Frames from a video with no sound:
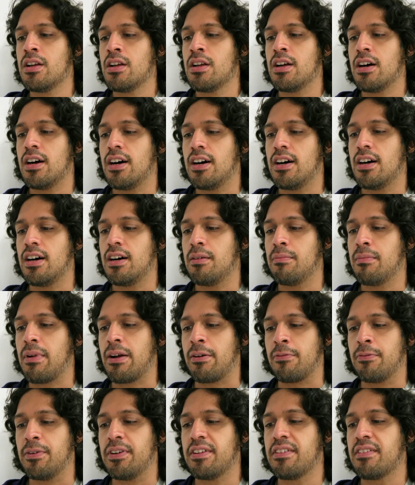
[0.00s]
My
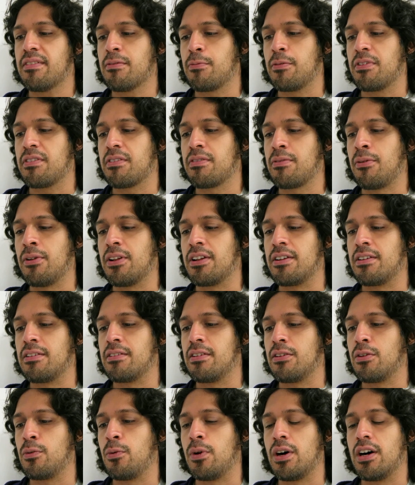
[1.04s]
wrist was swollen a
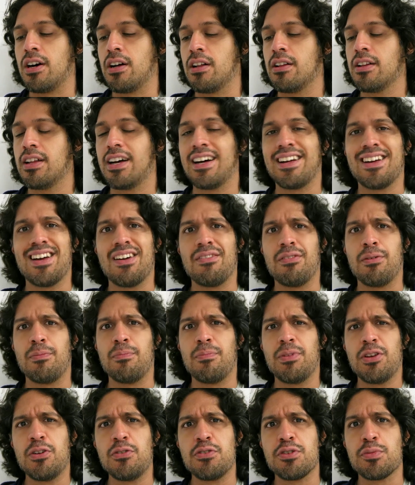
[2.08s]
little while. I have a
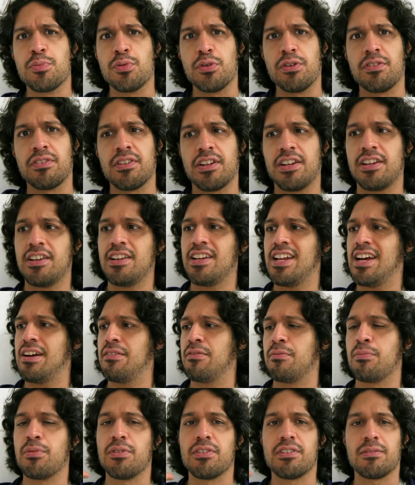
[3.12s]
huge bruise on it, and I have
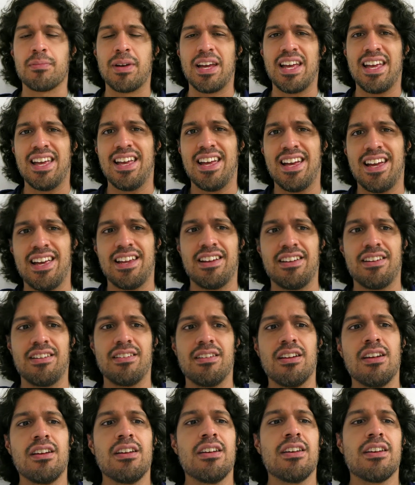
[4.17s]
a bruise on my hand, and
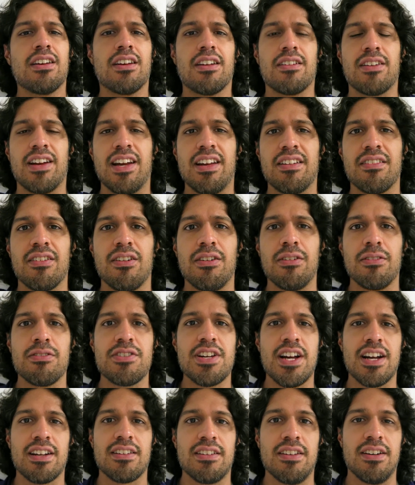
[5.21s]
the other hand's all
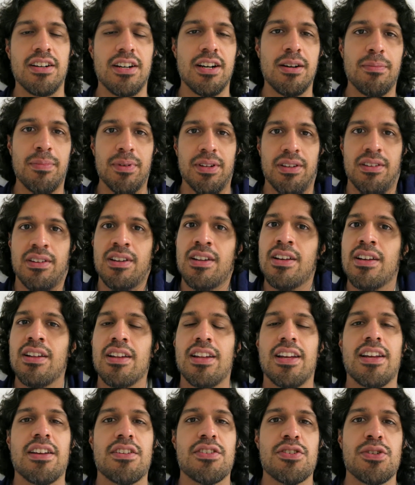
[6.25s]
jacked up, and
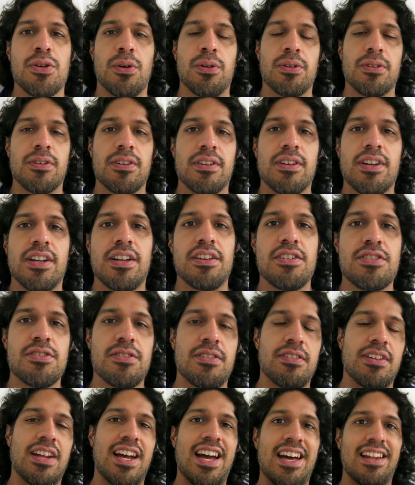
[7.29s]
like shoulder
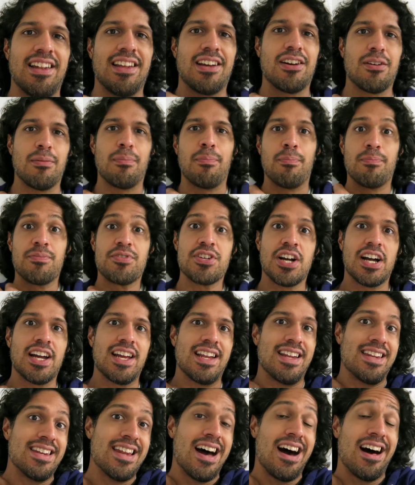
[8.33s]
issue. I had like a
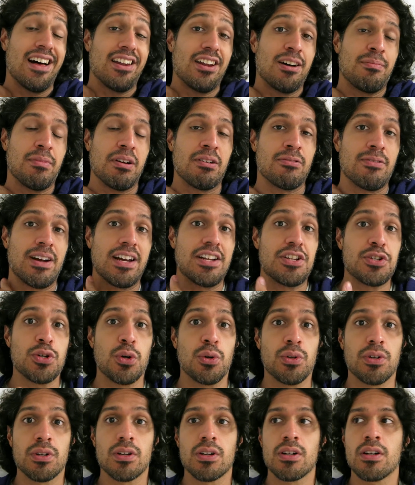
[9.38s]
giant knot on my right
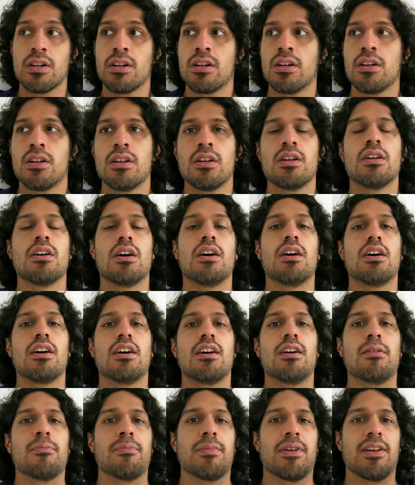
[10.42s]
shoulder.
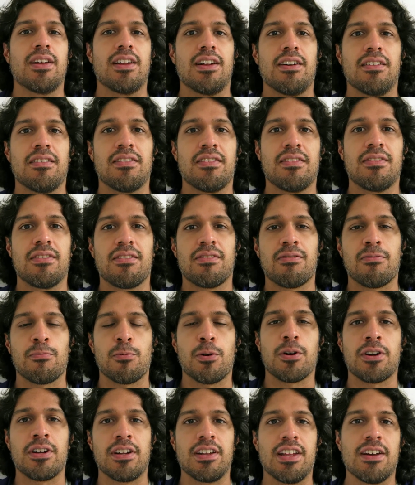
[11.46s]
Oh man, I was
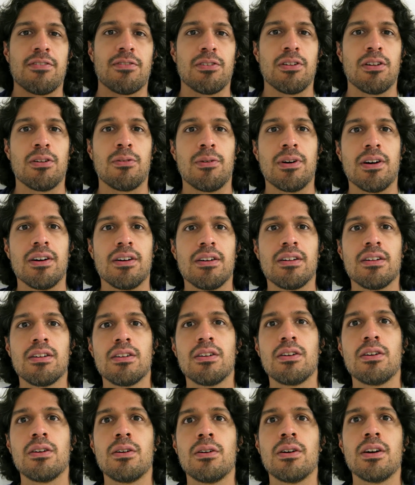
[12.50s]
working on that for a little while.
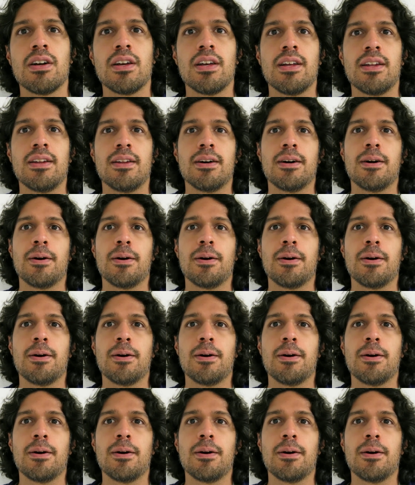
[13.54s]
And